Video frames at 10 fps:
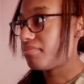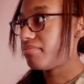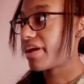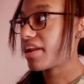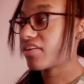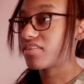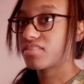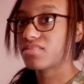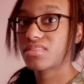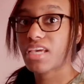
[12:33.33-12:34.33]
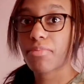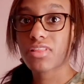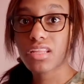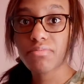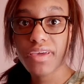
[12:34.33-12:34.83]
manicure table
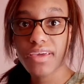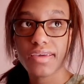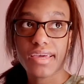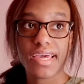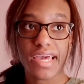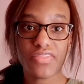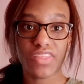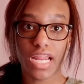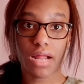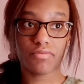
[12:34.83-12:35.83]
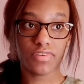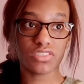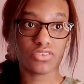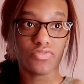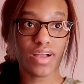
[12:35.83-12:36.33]
a little bit, and then I'm gonna
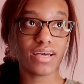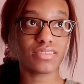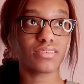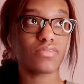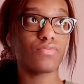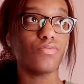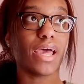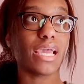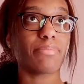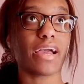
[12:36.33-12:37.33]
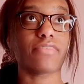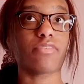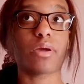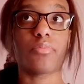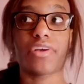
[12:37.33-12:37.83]
finish the rest when I get back
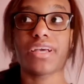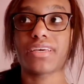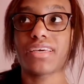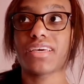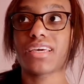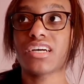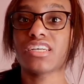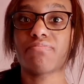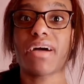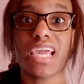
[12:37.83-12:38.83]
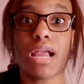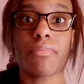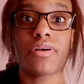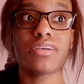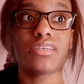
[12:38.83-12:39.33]
from my break. Cause my
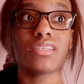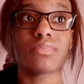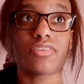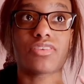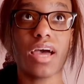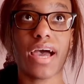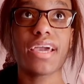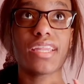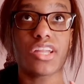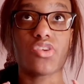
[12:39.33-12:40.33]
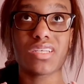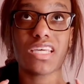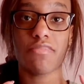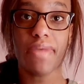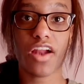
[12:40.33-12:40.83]
camera is about to die and I do wanna
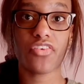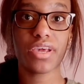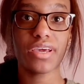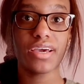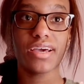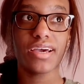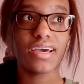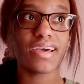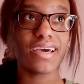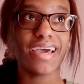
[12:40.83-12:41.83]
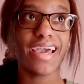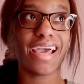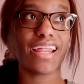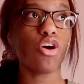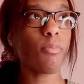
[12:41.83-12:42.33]
take the battery.
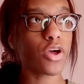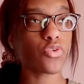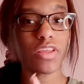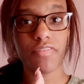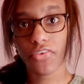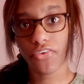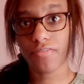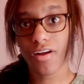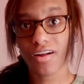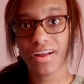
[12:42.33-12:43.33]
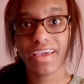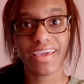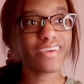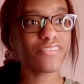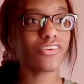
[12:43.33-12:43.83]
And I hope you're enjoying the video so far.
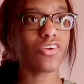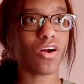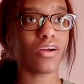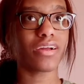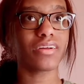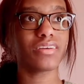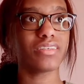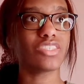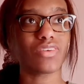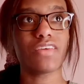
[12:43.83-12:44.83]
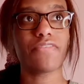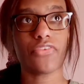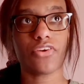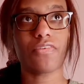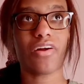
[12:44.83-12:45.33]
If you are enjoying the
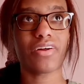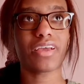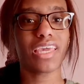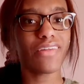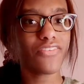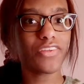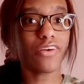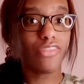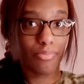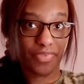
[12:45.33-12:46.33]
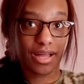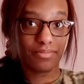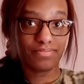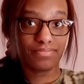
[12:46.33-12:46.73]
video so far, give this video a thumbs up.